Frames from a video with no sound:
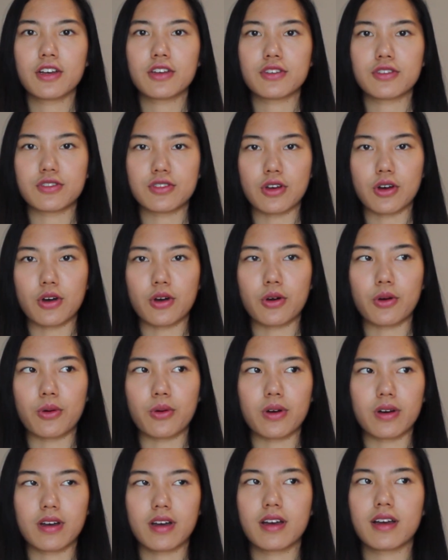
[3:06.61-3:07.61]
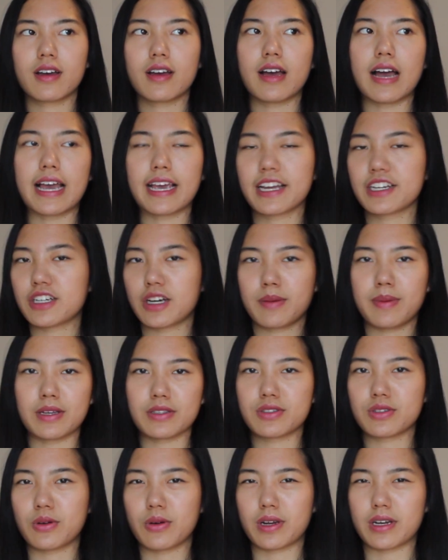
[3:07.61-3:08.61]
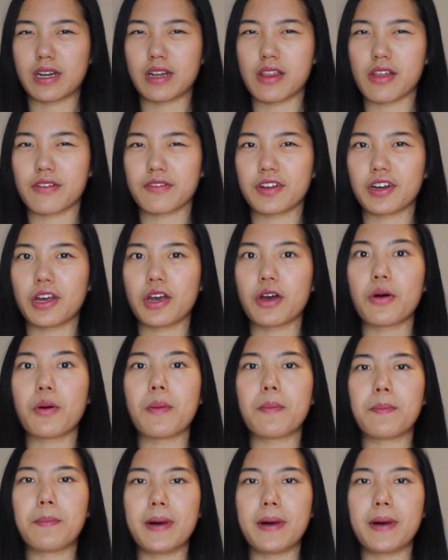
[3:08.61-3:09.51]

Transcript: So I can talk about scoring in another video,